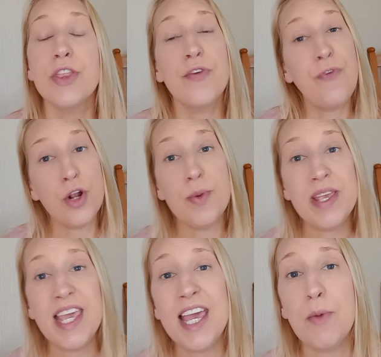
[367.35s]
The
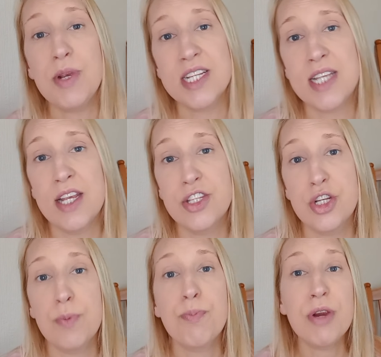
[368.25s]
following year, we decided to
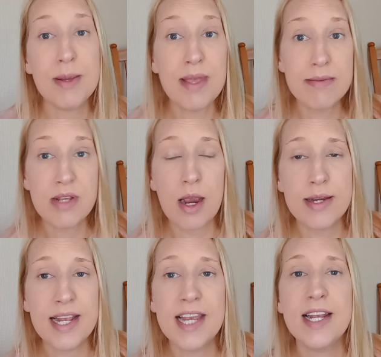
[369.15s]
do premium
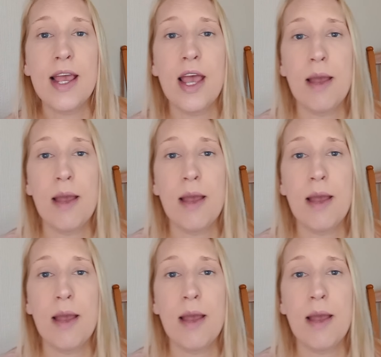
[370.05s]
dining